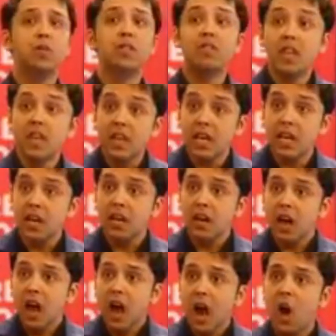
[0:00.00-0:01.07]
They were thinking
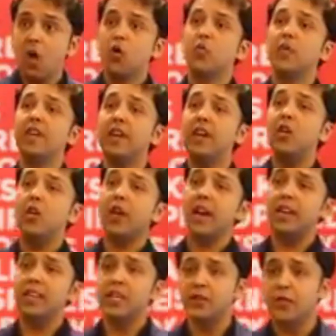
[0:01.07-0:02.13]
how do we
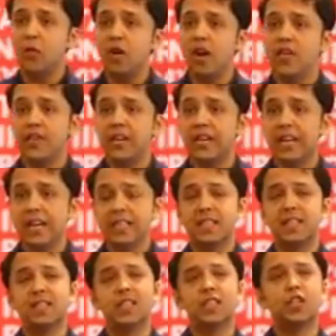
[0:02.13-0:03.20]
relocate these 400
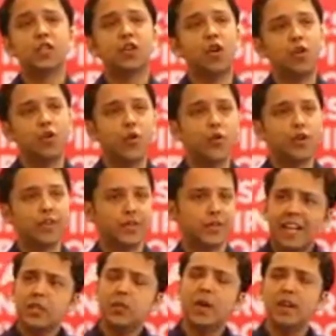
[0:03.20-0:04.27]
guests at such a short notice?
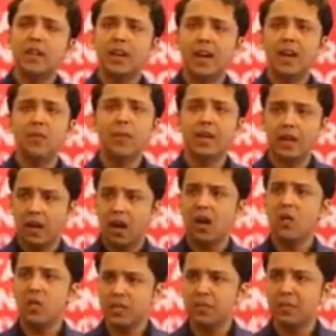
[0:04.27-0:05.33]
That's when Karambir
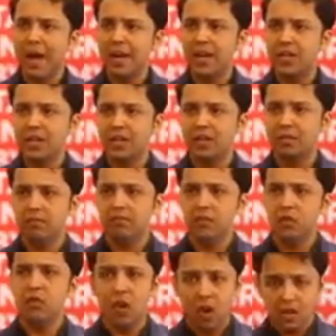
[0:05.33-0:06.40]
Kang, who was the manager,
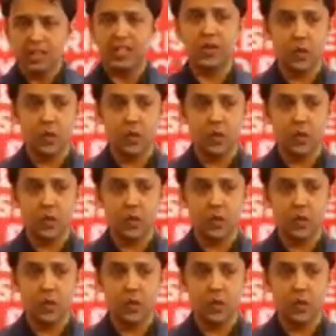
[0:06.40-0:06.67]
who lost